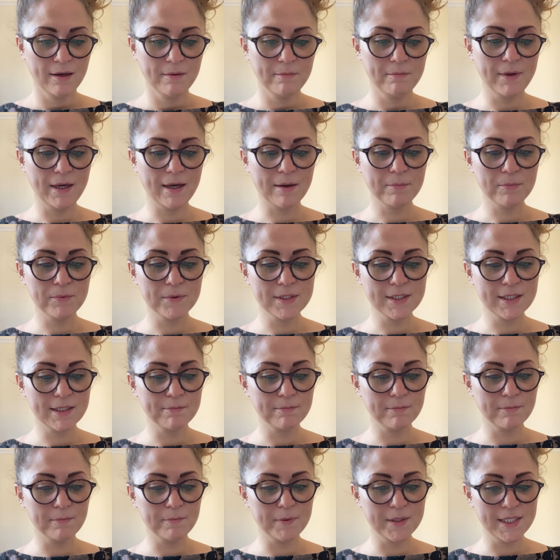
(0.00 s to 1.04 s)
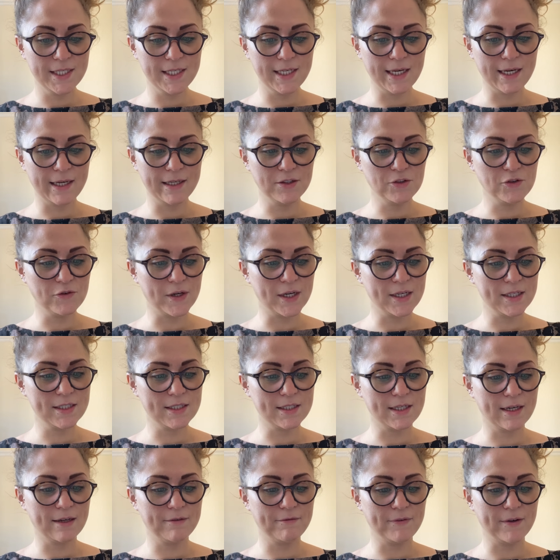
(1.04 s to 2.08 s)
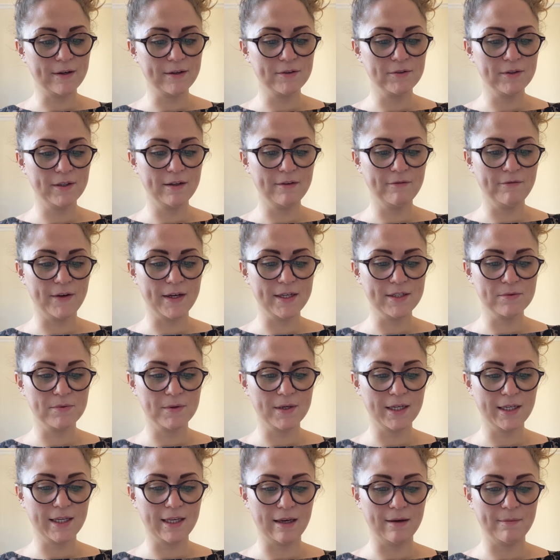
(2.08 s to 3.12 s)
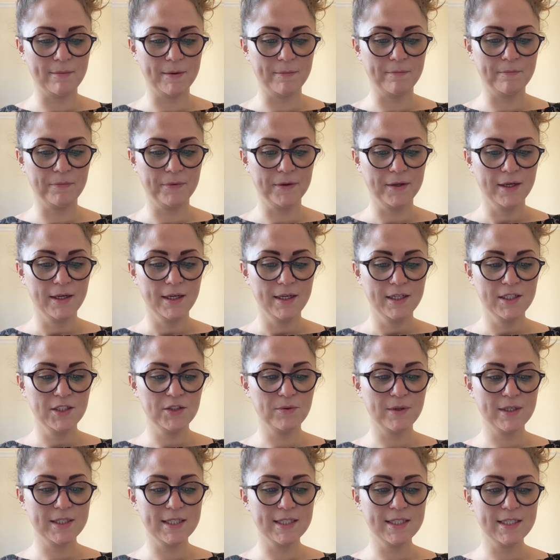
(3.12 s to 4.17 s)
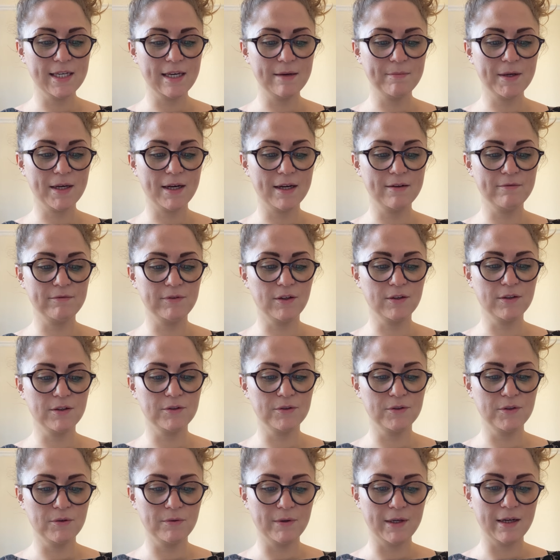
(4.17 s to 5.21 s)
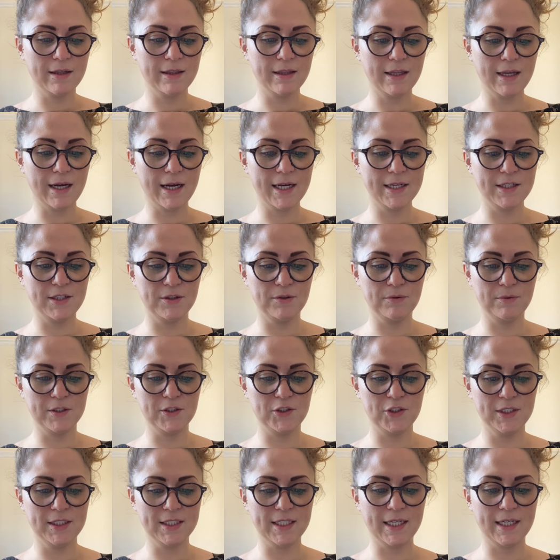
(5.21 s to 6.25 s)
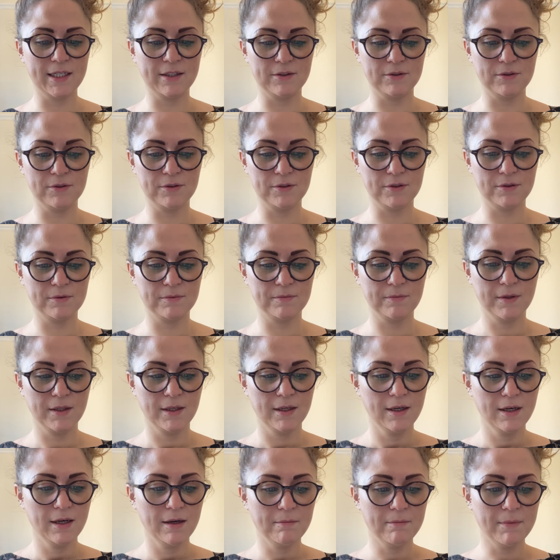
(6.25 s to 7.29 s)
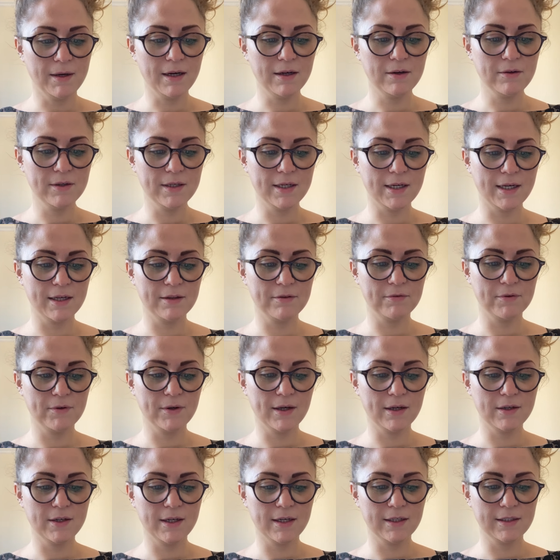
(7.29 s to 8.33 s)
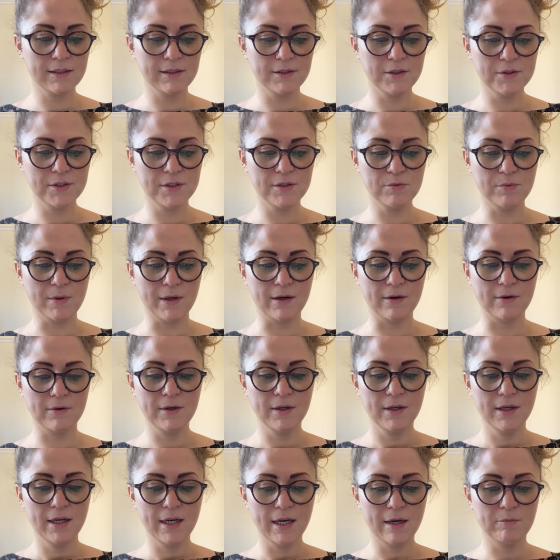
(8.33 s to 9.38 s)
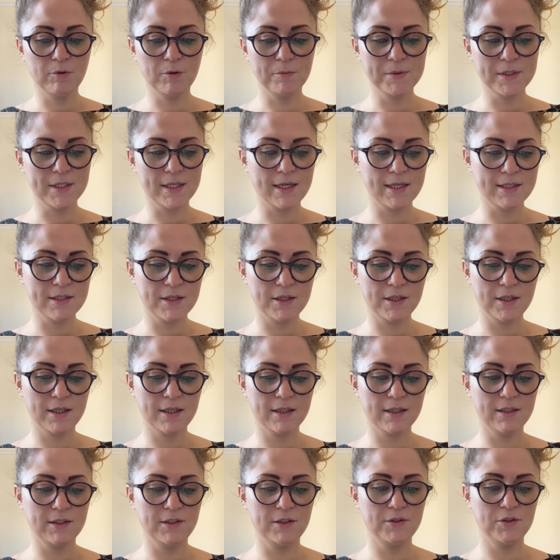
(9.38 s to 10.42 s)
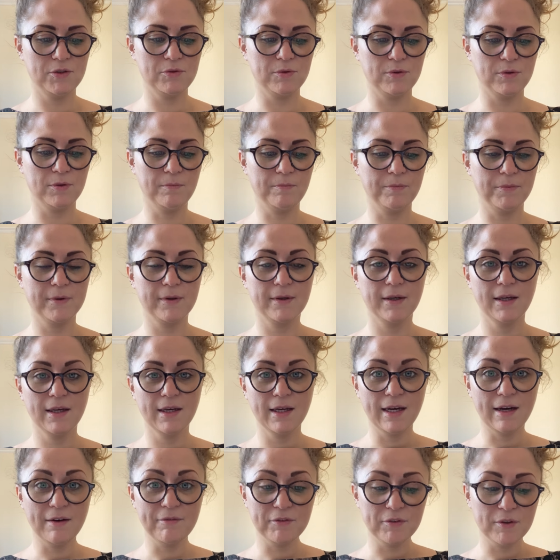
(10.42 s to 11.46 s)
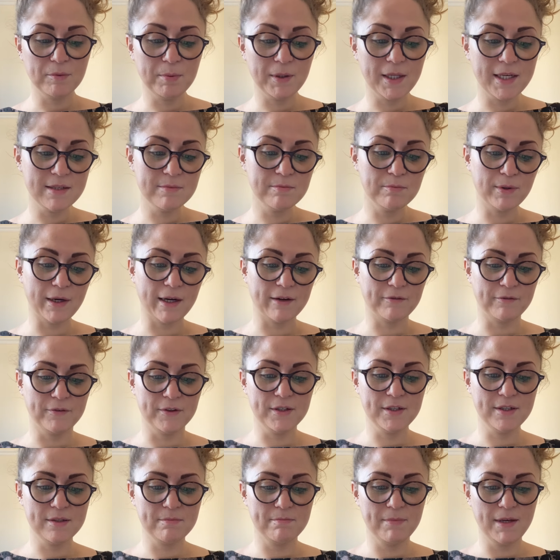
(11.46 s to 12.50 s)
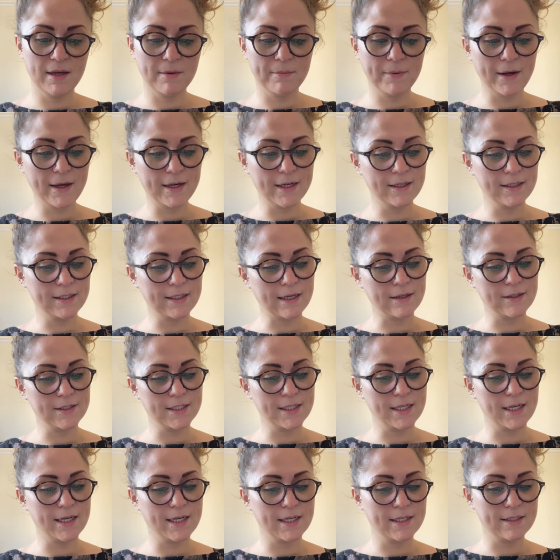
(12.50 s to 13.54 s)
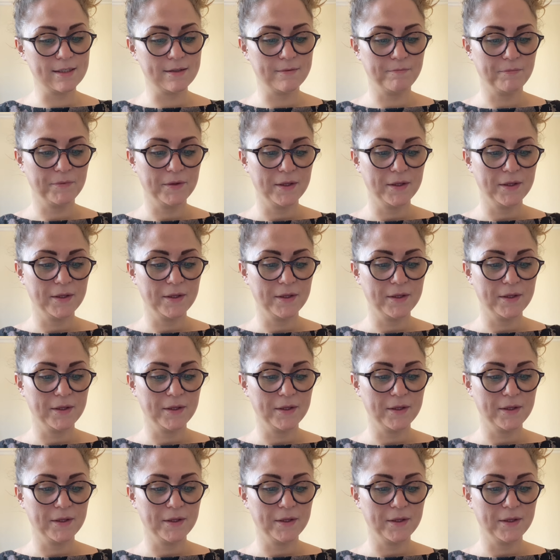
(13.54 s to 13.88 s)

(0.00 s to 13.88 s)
Miep was busy getting dressed, and I found her in a vest when I came in. She wears the same kind of long underwear I do when she cycles. Margot and I threw on our clothes as well, and were upstairs earlier than usual. After a pleasant breakfast, Miep headed downstairs.